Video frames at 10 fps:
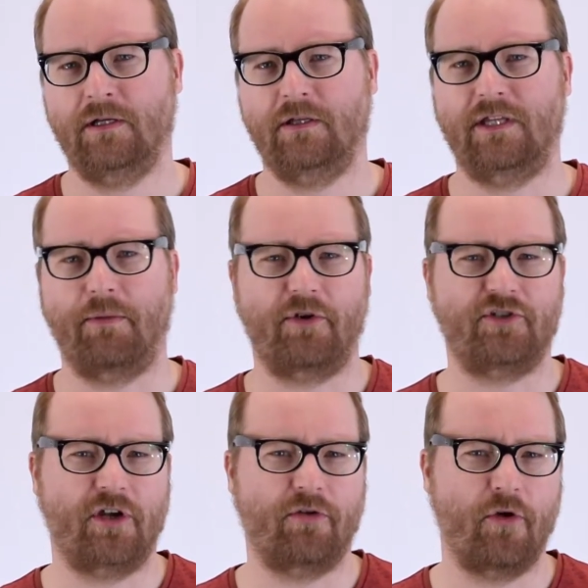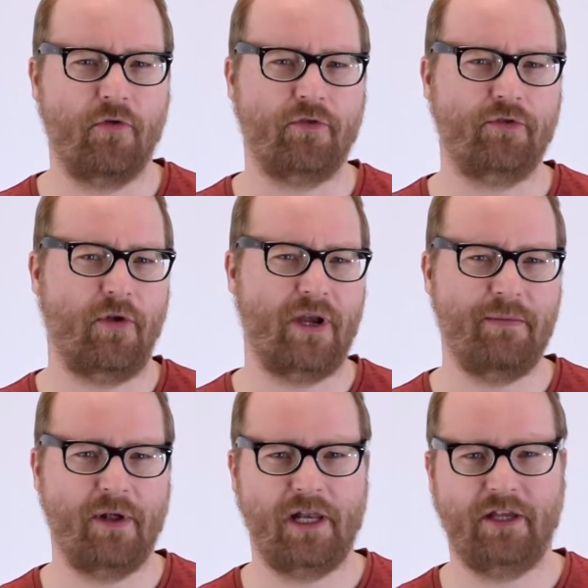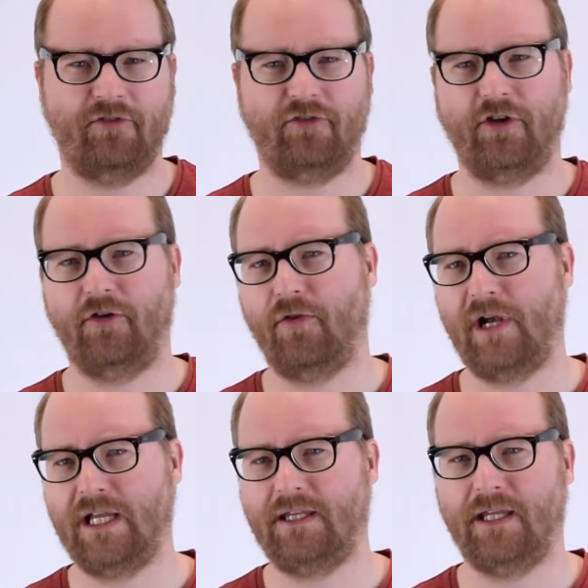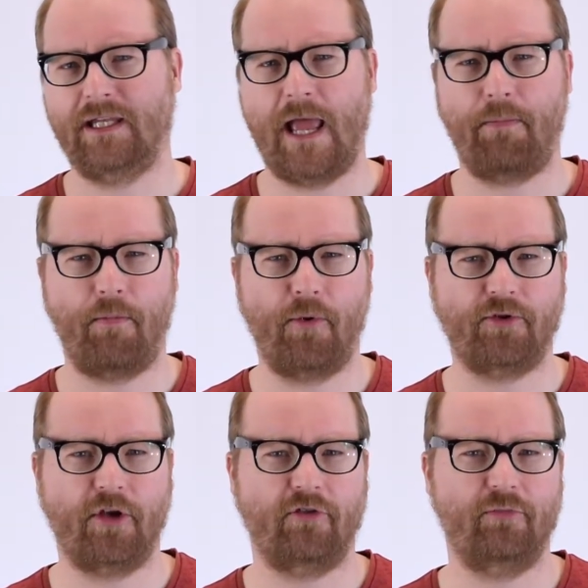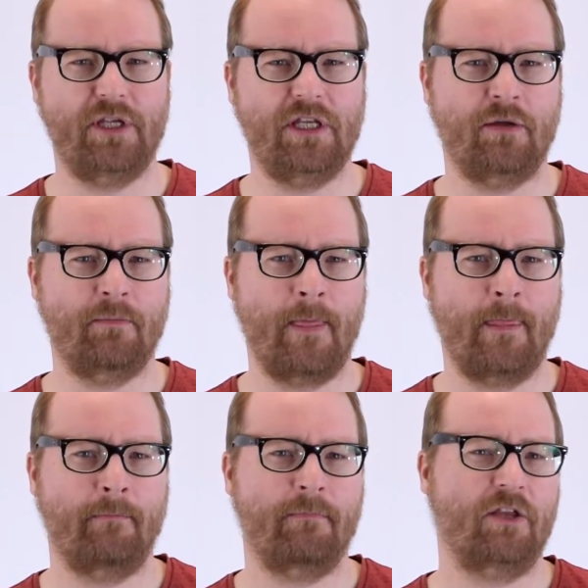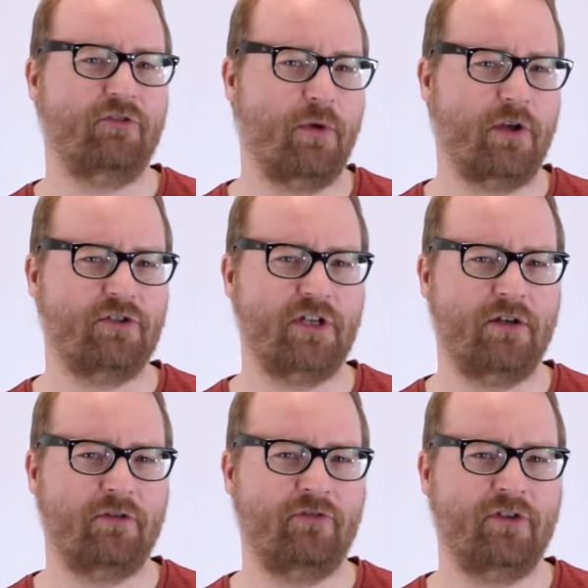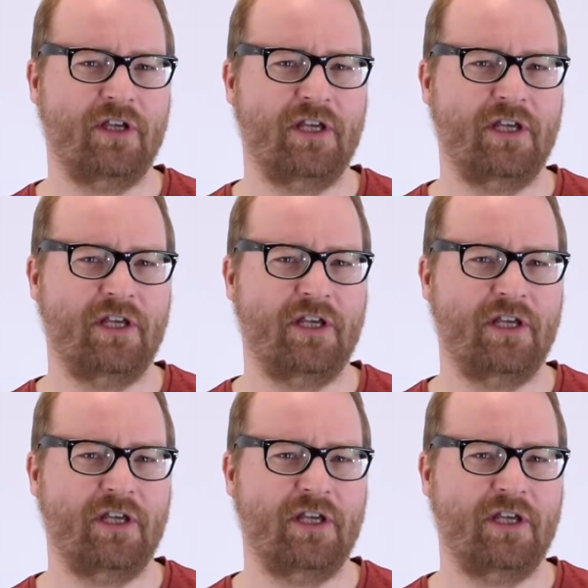They might share it over to their email list, share it on LinkedIn, Apple Podcasts, Medium and some other channels,